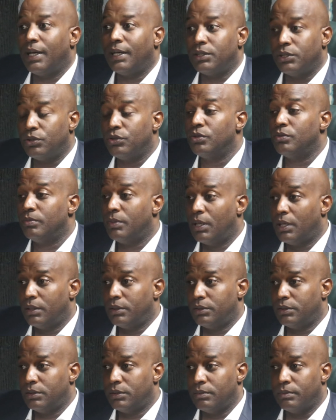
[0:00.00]
Say that's too
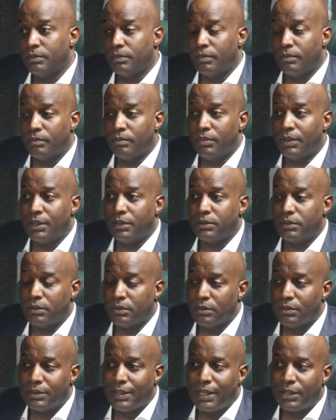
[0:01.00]
much, but
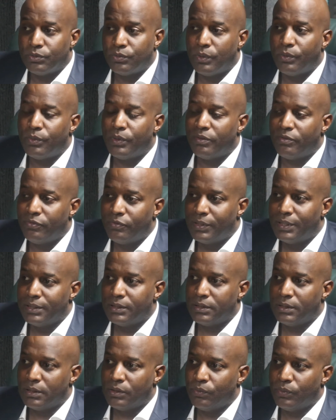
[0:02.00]
that's what we're
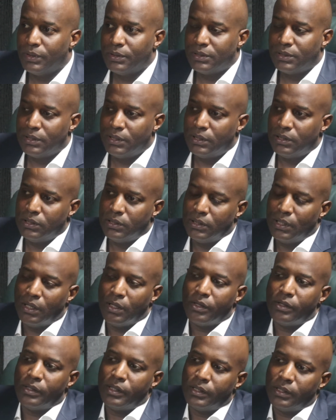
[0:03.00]
facing. We're seeing
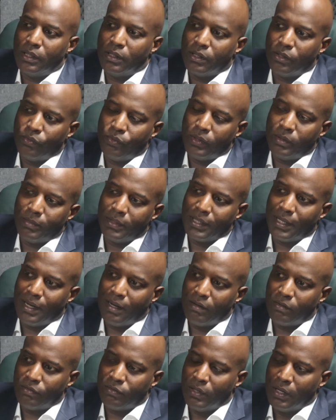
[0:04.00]
younger and younger women
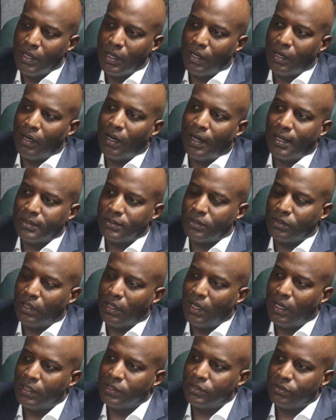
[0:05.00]
have larger
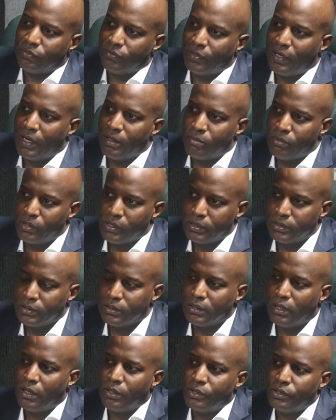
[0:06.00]
and larger fibroids,
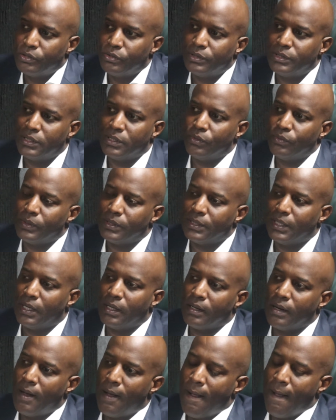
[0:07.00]
and how do you deal with that?